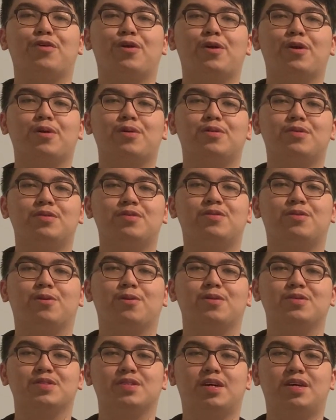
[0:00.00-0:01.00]
vertical,
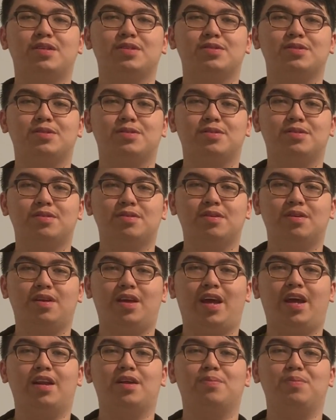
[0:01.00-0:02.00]
horizontal,
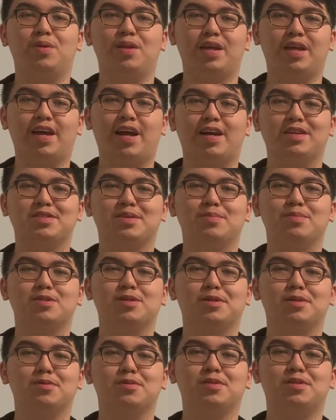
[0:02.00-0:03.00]
and oblique
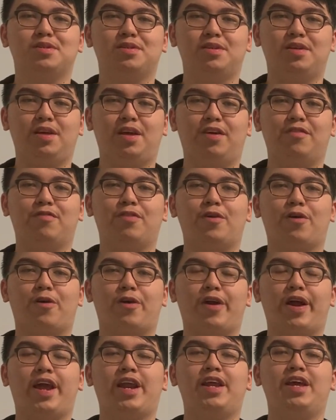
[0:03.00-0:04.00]
asymptotes, if there
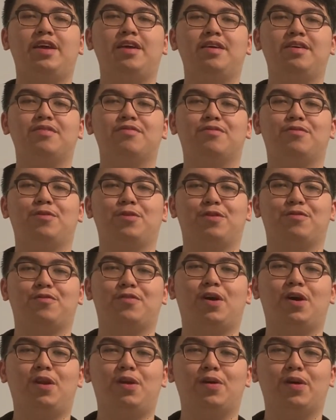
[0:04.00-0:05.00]
are any, for the
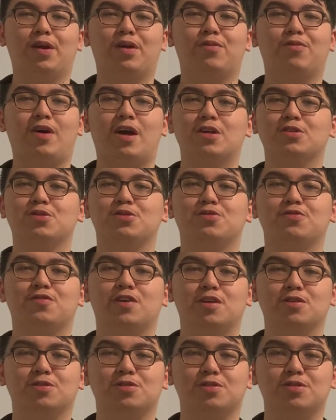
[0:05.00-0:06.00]
following rational
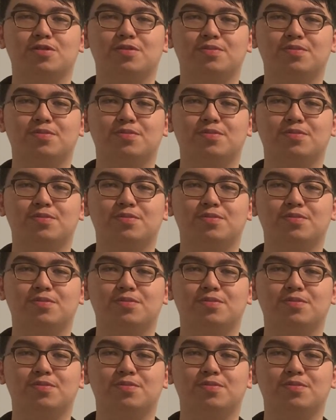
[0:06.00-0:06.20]
function.